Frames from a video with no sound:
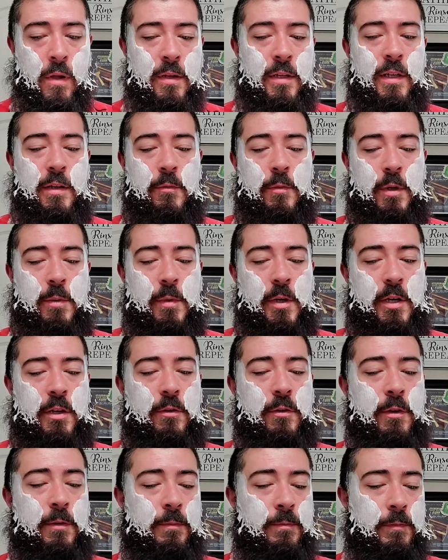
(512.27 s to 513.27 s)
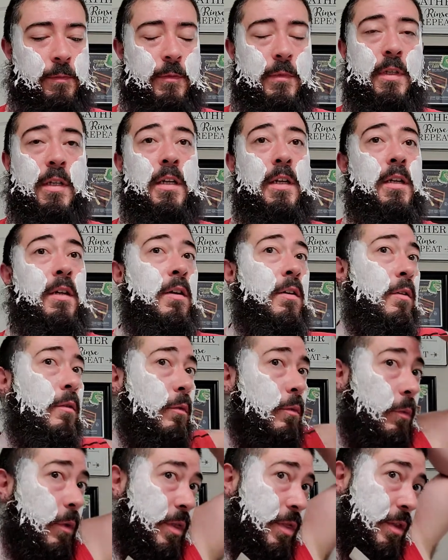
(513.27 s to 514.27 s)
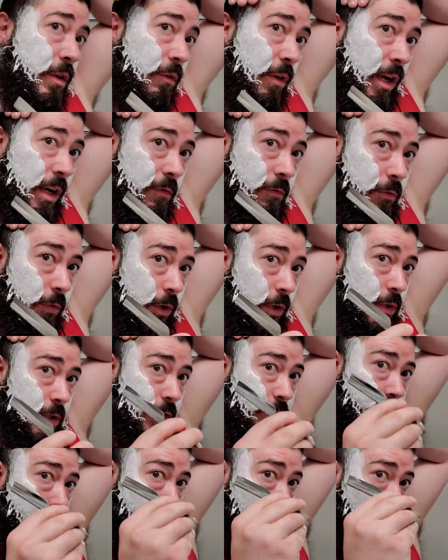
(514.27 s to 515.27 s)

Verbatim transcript: And what am I doing? With the grain first.